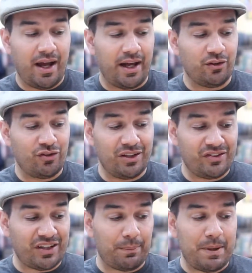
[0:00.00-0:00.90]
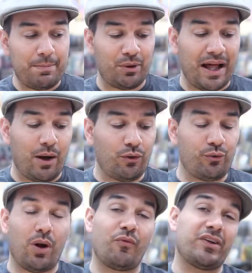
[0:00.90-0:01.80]
And she has sent people out
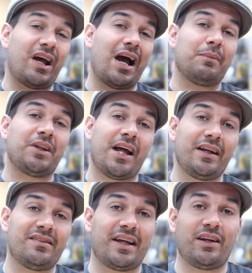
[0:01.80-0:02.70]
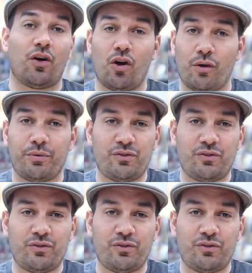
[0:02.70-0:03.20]
throughout the timelines in Earth.